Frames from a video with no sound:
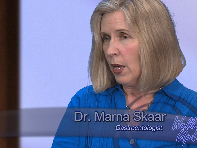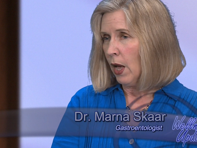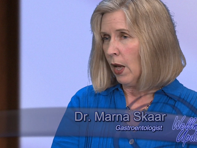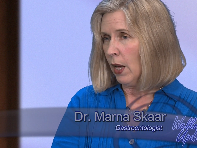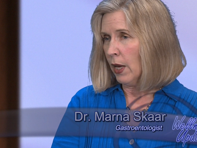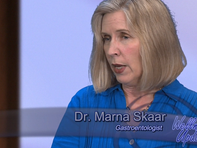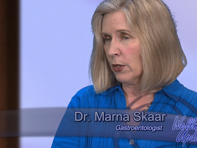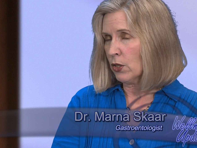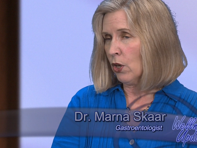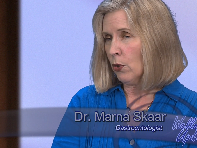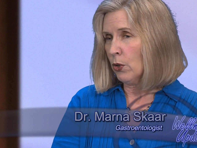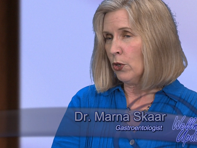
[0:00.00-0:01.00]
and
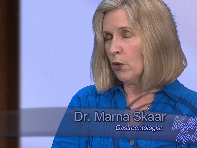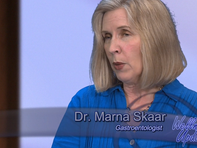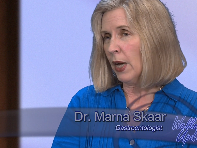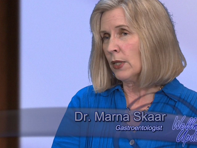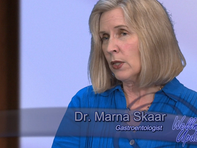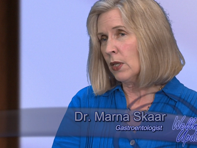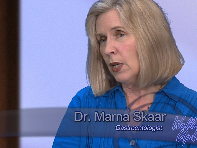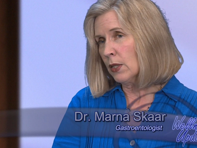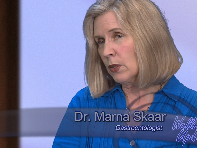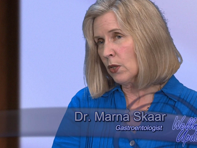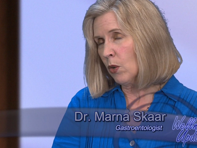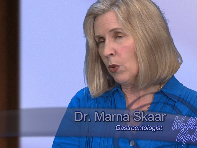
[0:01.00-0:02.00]
so you might see it in
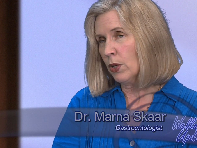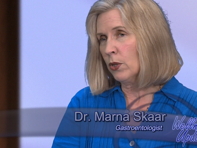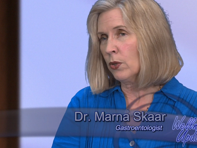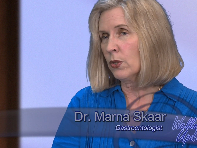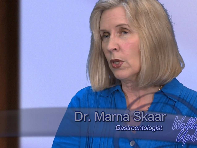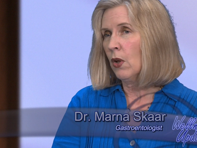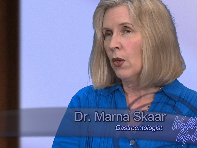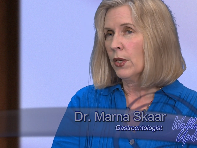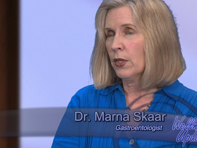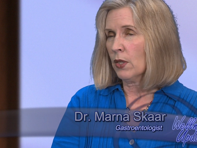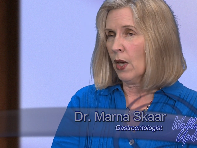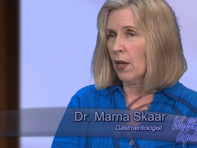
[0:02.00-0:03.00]
someone who's,
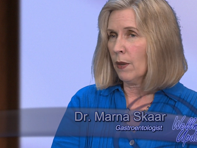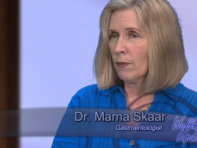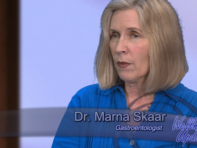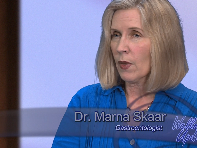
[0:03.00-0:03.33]
say,